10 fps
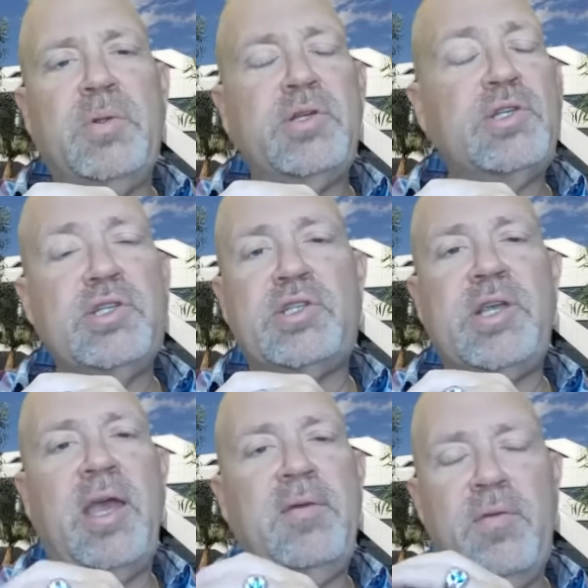But let's
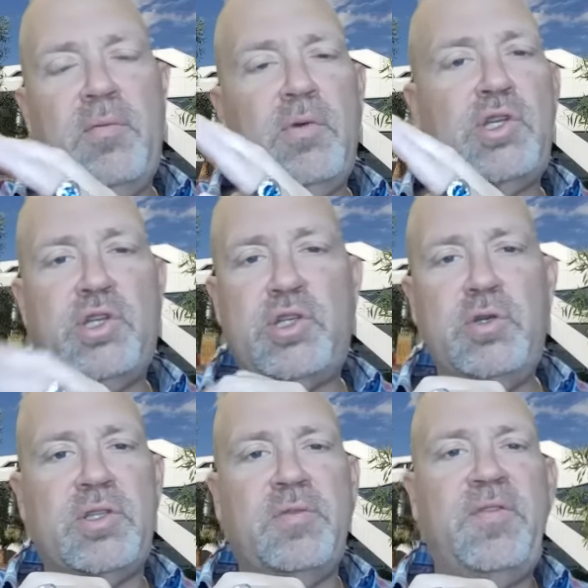just say, let's
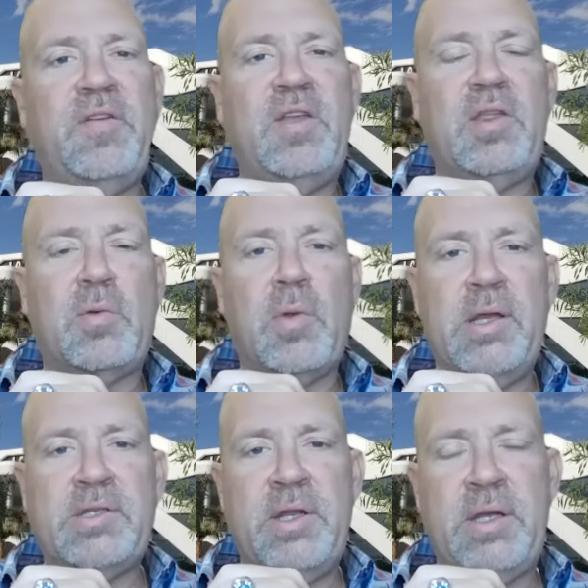just use the
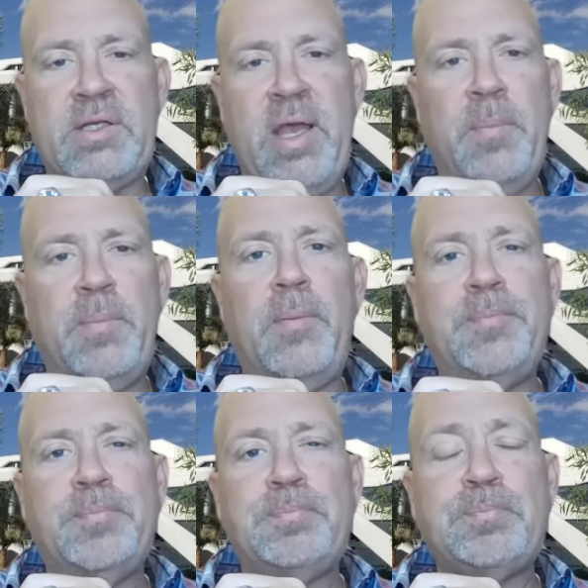53 as an
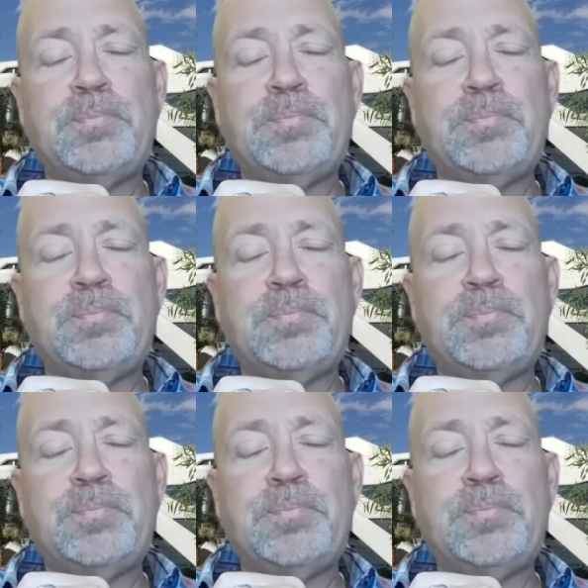example.